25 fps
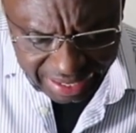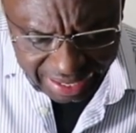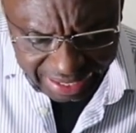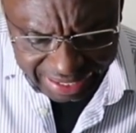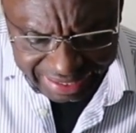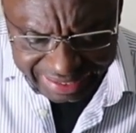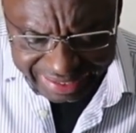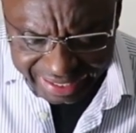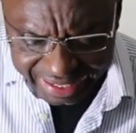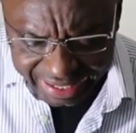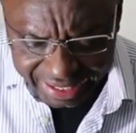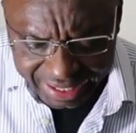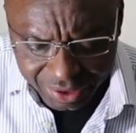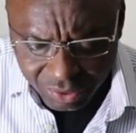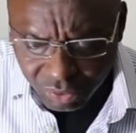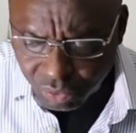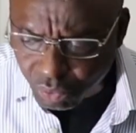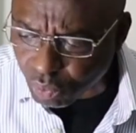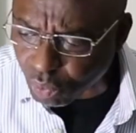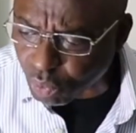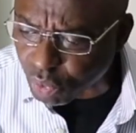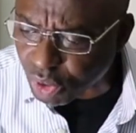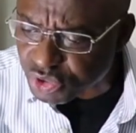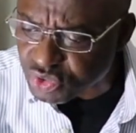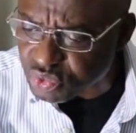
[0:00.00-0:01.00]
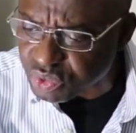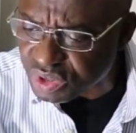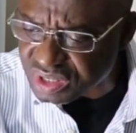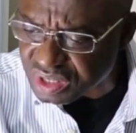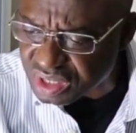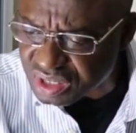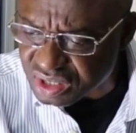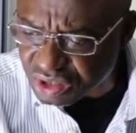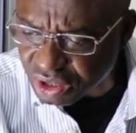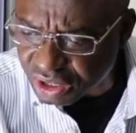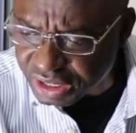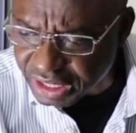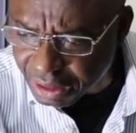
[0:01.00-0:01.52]
And uh, what was
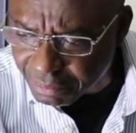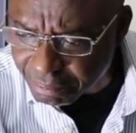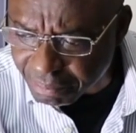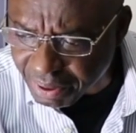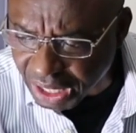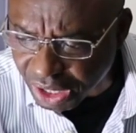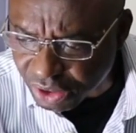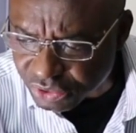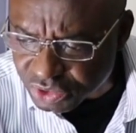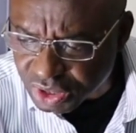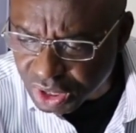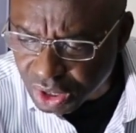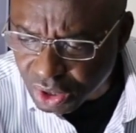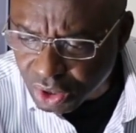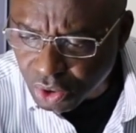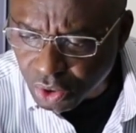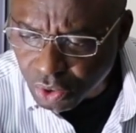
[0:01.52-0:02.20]
this study about?